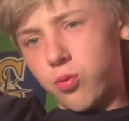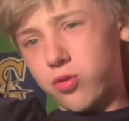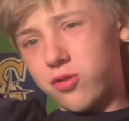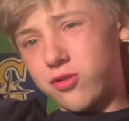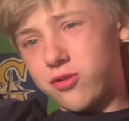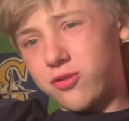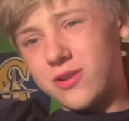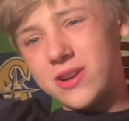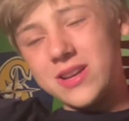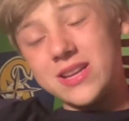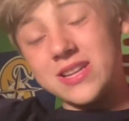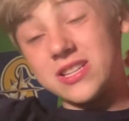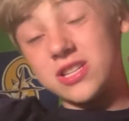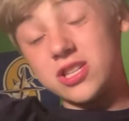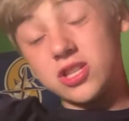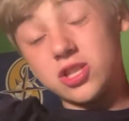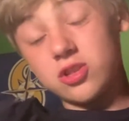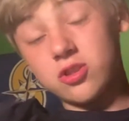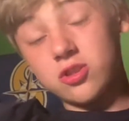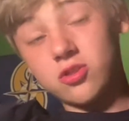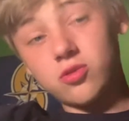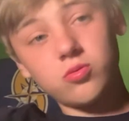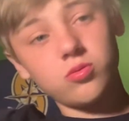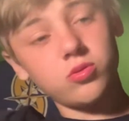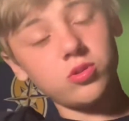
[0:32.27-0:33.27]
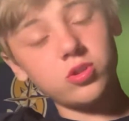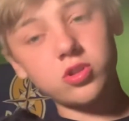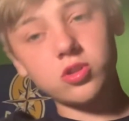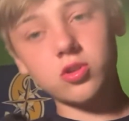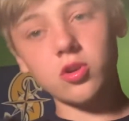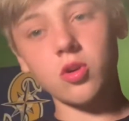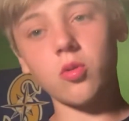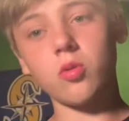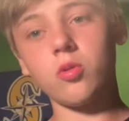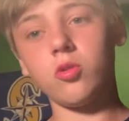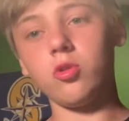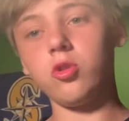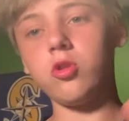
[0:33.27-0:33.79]
pretty soon.
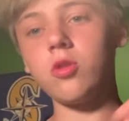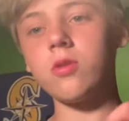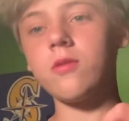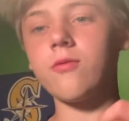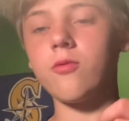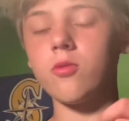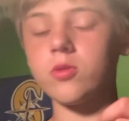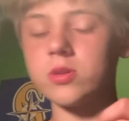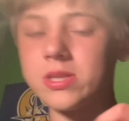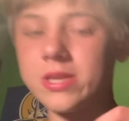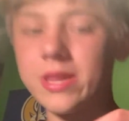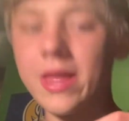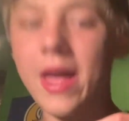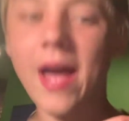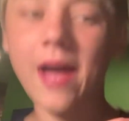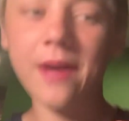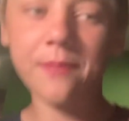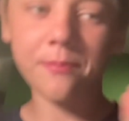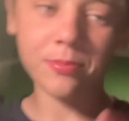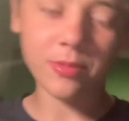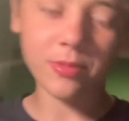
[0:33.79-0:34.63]
So look forward to that.